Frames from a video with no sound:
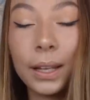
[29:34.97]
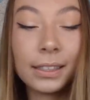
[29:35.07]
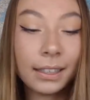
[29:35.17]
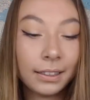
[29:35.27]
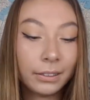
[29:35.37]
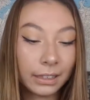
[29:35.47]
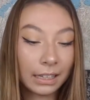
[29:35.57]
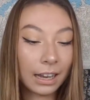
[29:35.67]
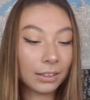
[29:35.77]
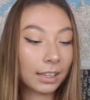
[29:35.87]
It's like little
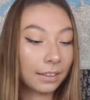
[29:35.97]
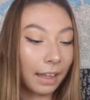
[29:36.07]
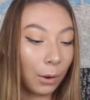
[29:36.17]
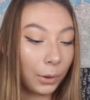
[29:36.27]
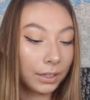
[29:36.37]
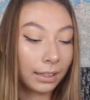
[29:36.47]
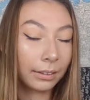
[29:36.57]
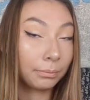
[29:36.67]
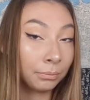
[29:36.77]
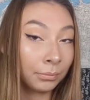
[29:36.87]
details like that where it's
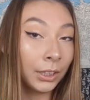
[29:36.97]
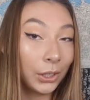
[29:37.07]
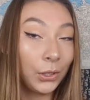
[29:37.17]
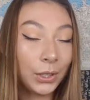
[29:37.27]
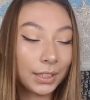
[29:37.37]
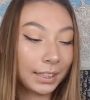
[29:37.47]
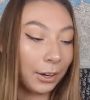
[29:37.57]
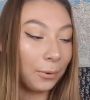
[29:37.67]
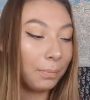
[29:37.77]
like, you can tell.